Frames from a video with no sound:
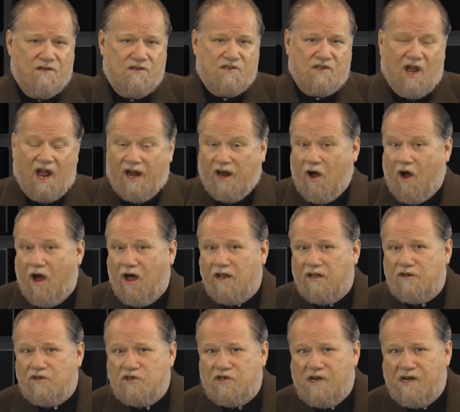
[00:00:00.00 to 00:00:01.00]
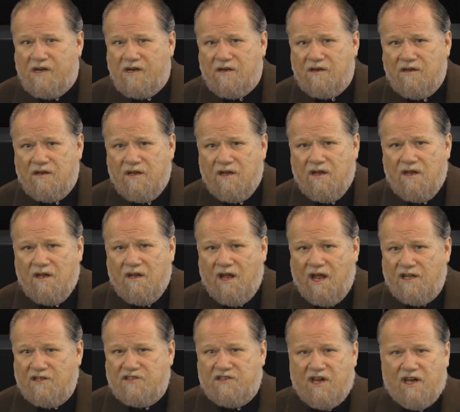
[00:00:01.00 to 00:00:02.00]
psychology,
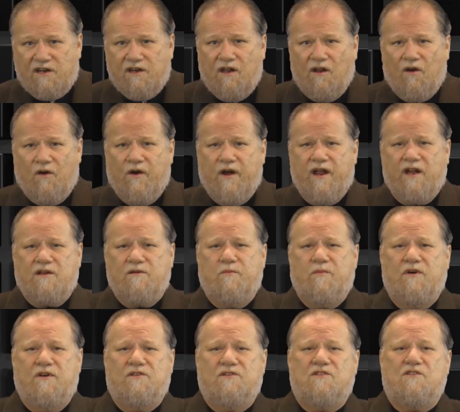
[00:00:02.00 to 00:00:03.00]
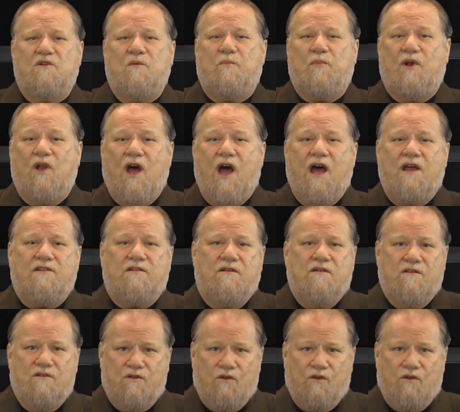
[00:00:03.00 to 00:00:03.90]
and secular experts to plot